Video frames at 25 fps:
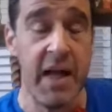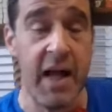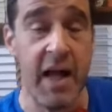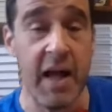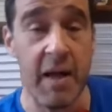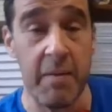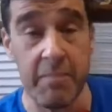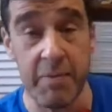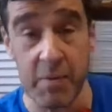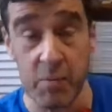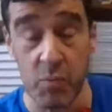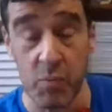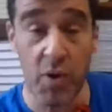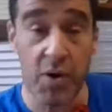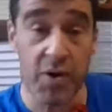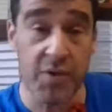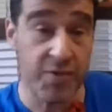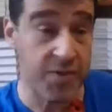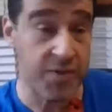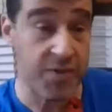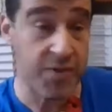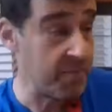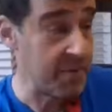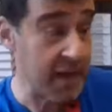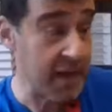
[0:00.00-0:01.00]
But one
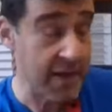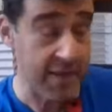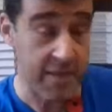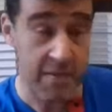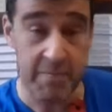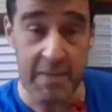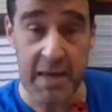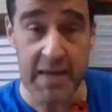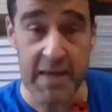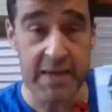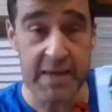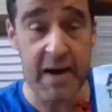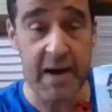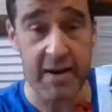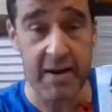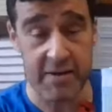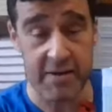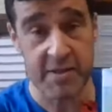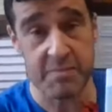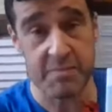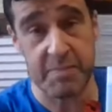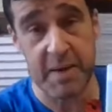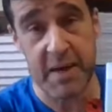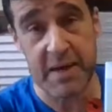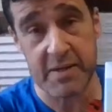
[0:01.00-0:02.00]
of them, like the main
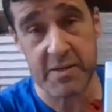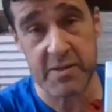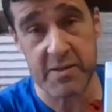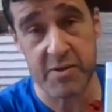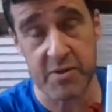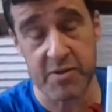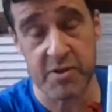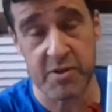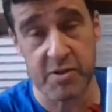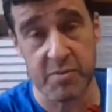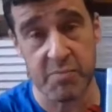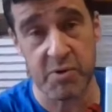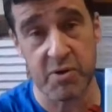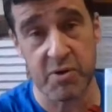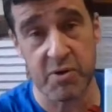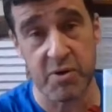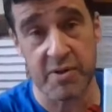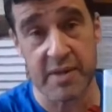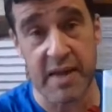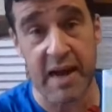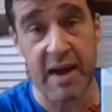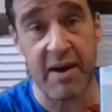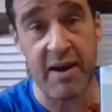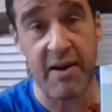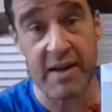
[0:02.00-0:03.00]
character, is based on someone
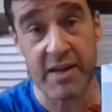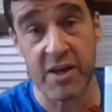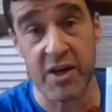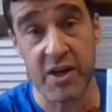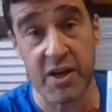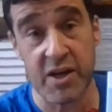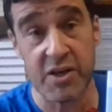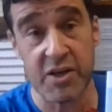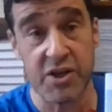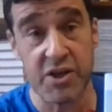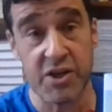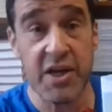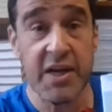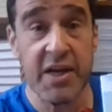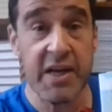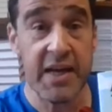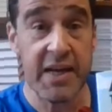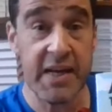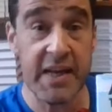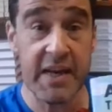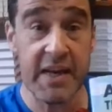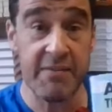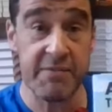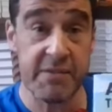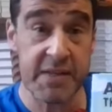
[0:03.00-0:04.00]
called Eric Hirsch,
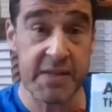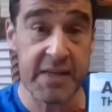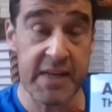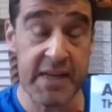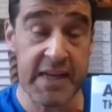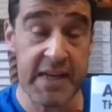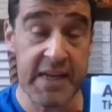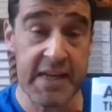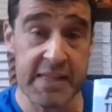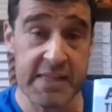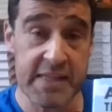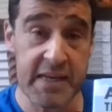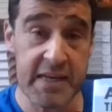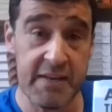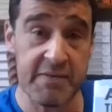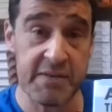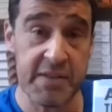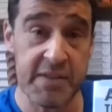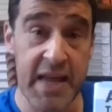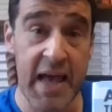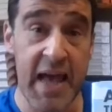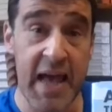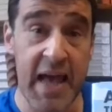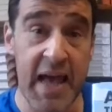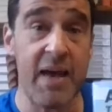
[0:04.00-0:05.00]
and he lives in Leeds, he lives
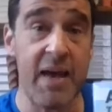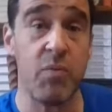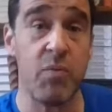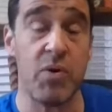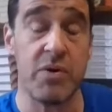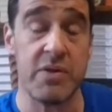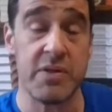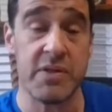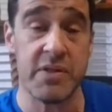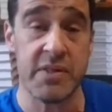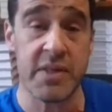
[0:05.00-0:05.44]
in Harewood.